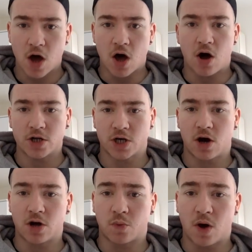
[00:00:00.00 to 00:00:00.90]

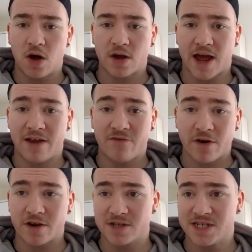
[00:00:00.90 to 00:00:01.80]
hard work and
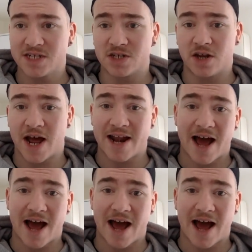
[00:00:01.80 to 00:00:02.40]
very consistent and